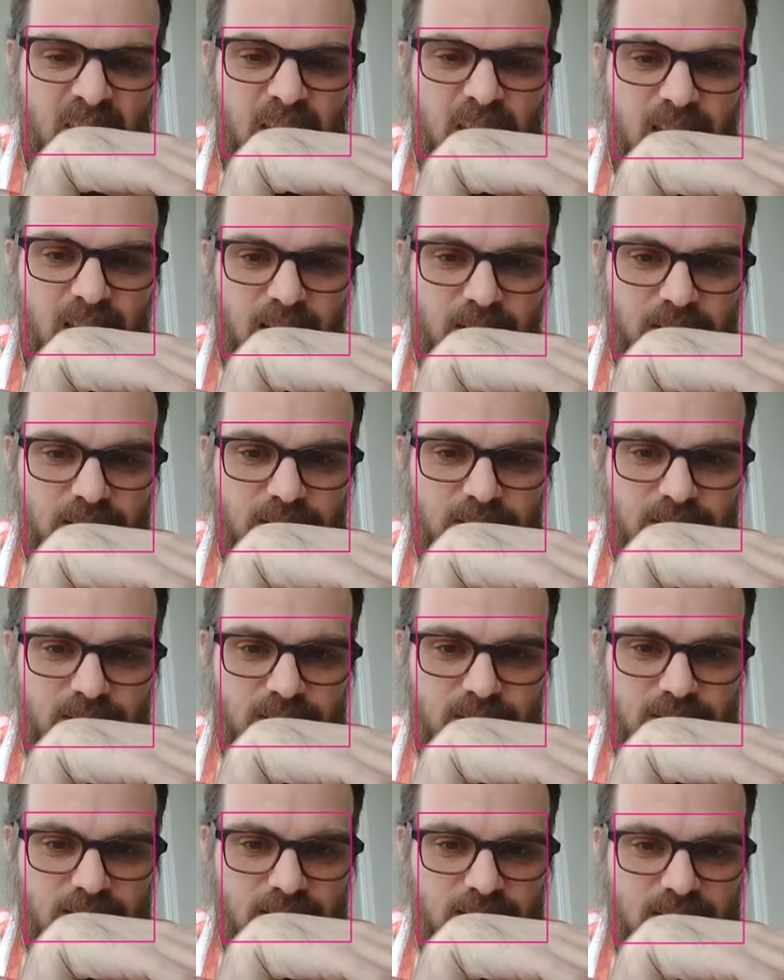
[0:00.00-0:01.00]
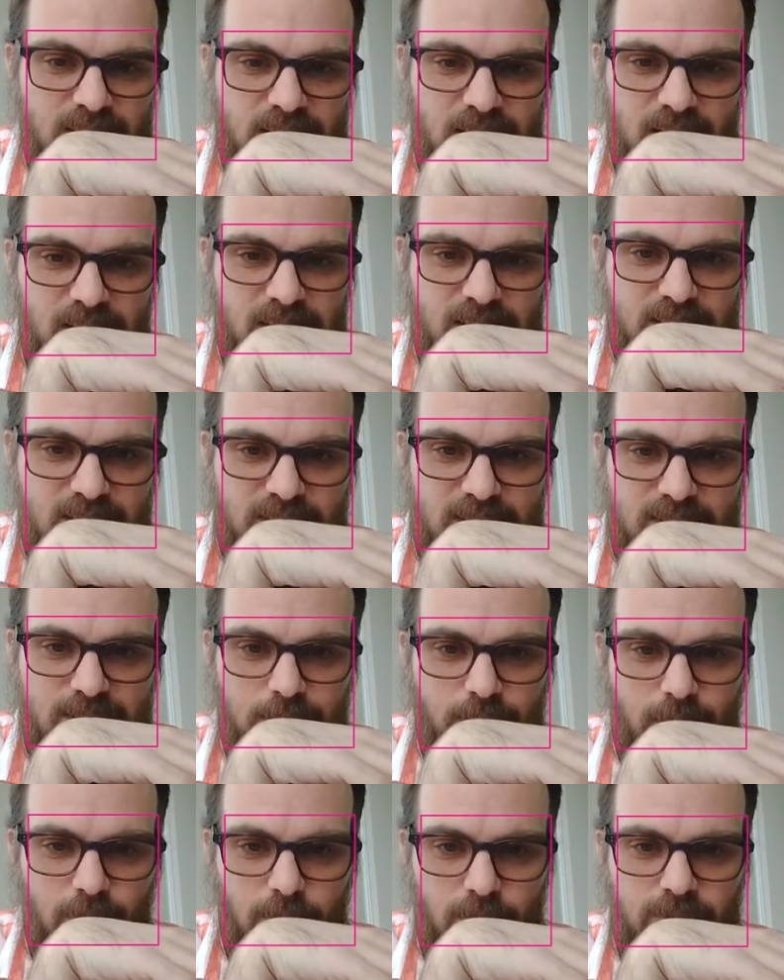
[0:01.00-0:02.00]
you see it says size is
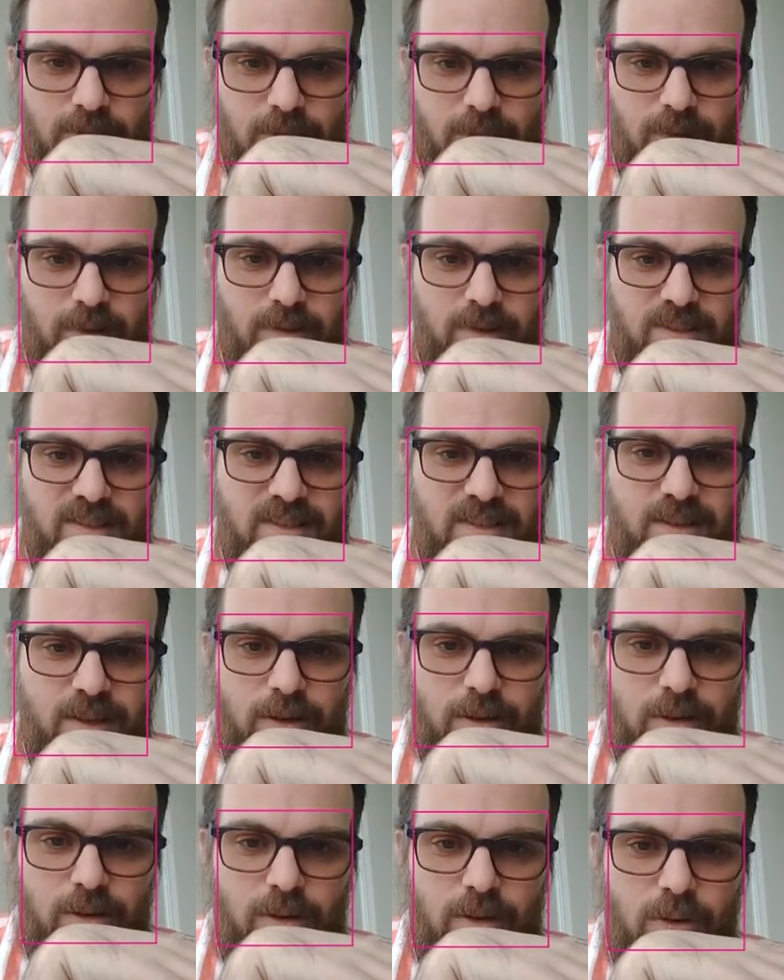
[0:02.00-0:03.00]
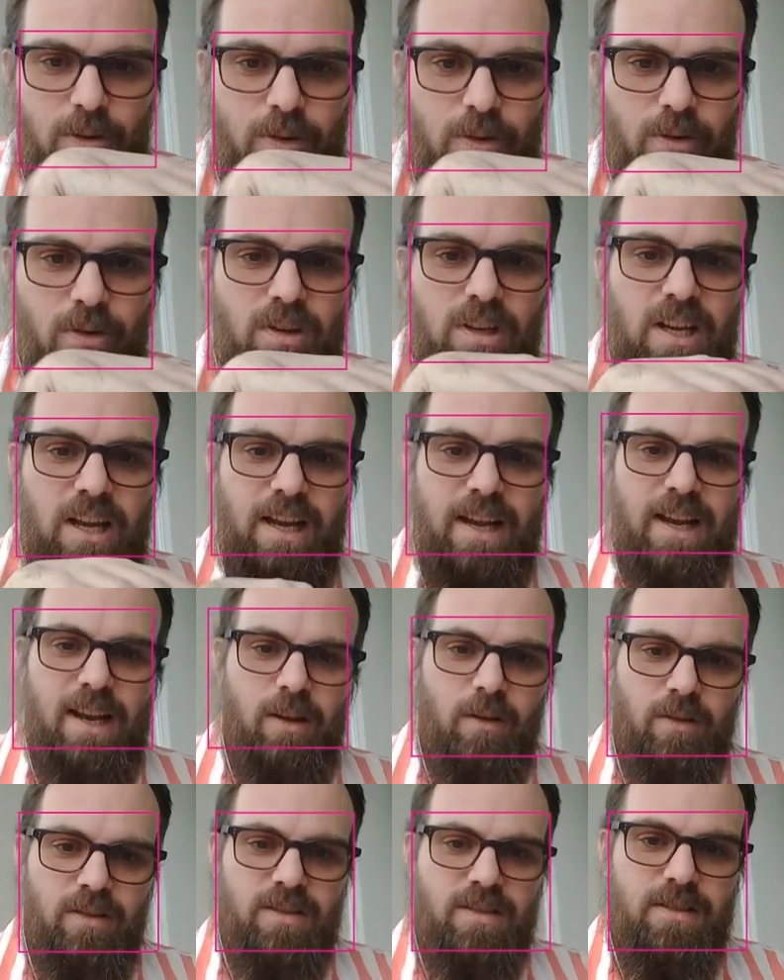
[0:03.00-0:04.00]
0, so there's 0 good guy
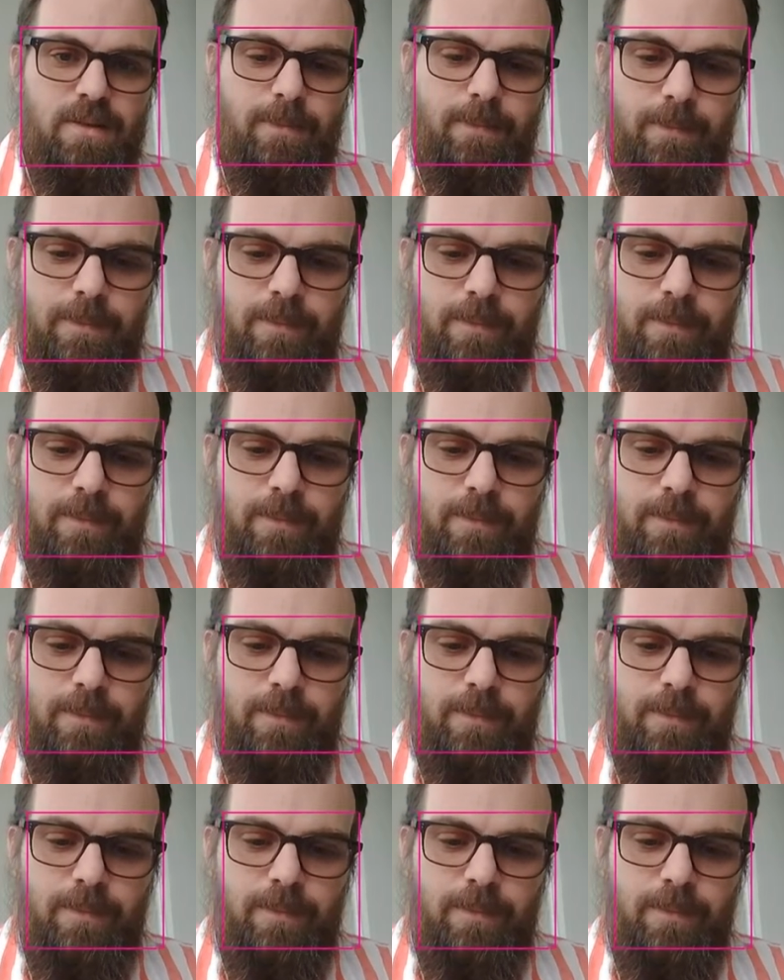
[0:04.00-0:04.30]
healths.